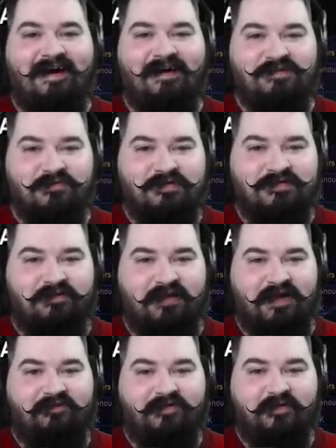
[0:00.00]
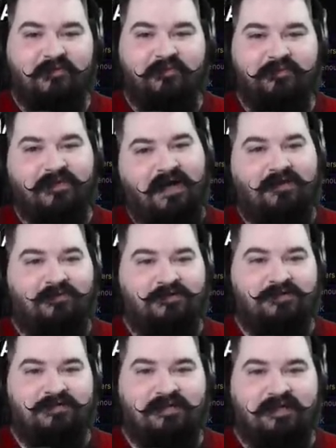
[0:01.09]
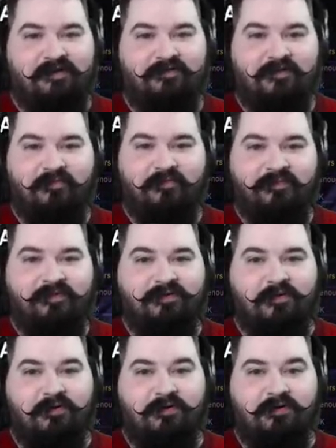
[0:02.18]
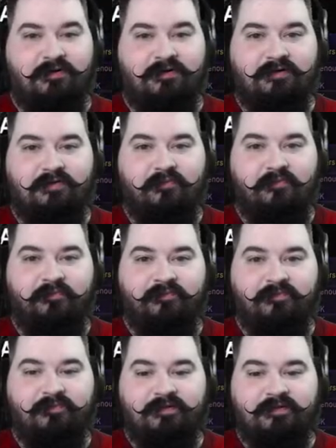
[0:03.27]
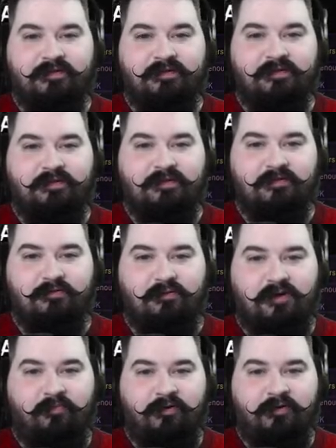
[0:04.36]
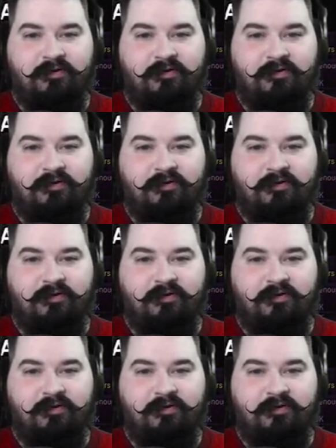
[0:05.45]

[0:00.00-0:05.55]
should we just do left? I think we should just left. Or... Welp?